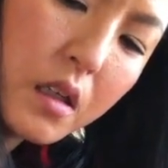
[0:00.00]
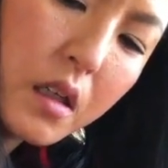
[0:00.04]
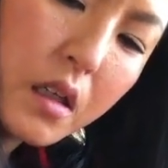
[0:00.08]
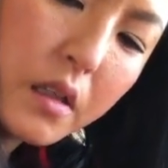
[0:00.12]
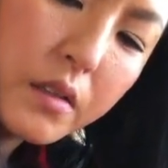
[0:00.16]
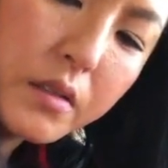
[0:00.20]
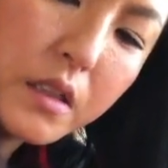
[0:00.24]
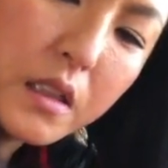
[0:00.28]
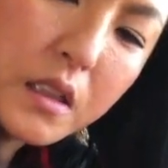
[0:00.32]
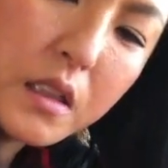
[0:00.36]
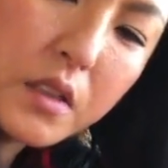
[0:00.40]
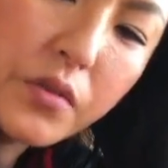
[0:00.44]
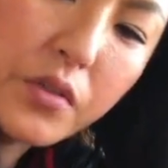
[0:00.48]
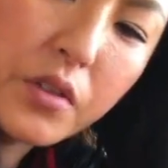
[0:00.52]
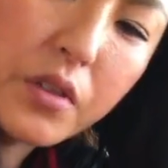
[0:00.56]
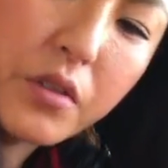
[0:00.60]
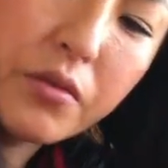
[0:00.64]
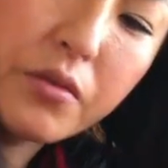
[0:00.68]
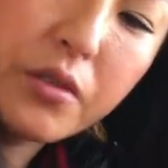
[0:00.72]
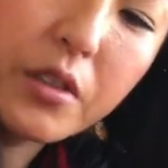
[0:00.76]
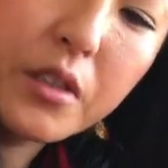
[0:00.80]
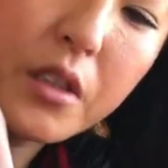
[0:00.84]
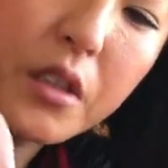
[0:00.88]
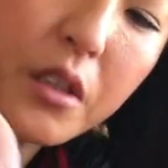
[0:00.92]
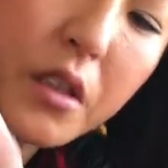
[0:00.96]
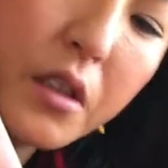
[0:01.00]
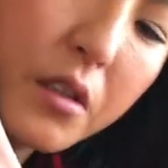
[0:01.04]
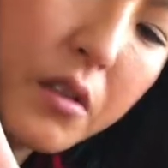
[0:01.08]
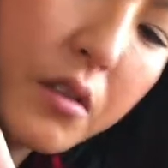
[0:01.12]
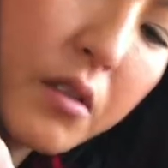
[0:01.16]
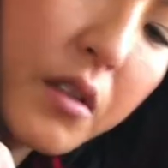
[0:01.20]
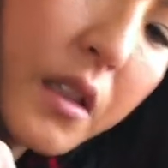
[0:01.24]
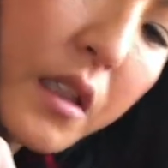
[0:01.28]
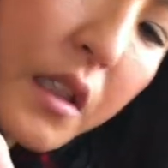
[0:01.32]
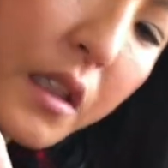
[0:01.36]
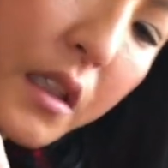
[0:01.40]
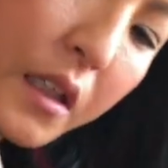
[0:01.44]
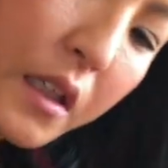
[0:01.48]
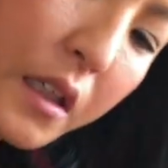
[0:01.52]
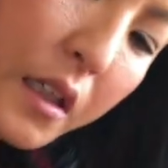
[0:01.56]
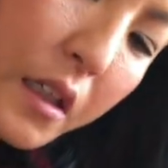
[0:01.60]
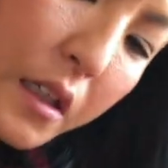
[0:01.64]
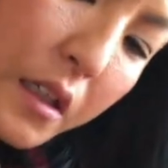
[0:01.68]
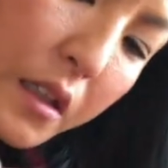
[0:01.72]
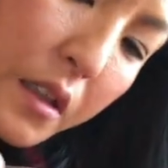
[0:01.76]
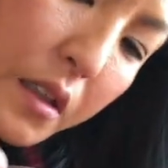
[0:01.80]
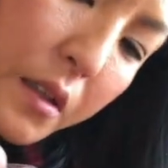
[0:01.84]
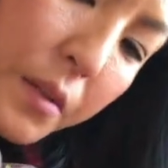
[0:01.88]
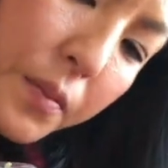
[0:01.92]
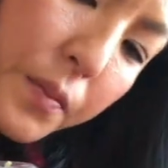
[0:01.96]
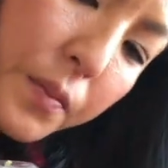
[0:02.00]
this fern will do in here.